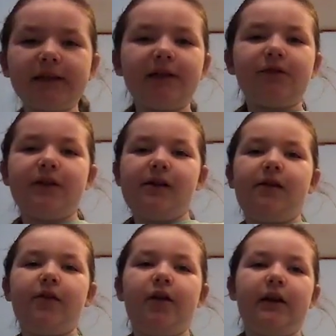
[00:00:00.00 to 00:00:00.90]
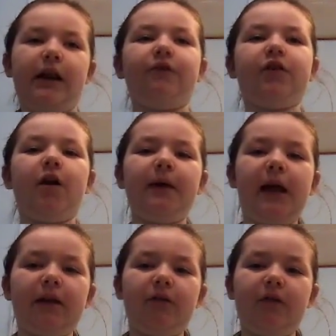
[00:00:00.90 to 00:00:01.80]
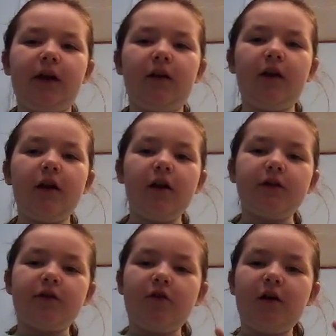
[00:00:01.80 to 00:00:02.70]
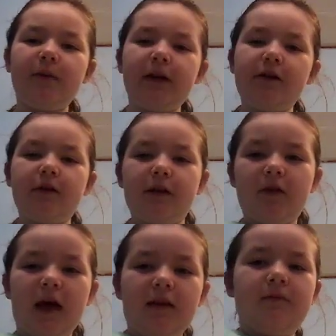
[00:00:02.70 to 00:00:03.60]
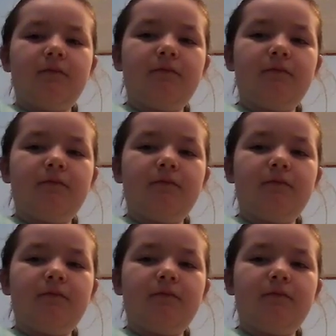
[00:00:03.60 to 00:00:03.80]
stuff together and I forgot my activator, so let me go get that.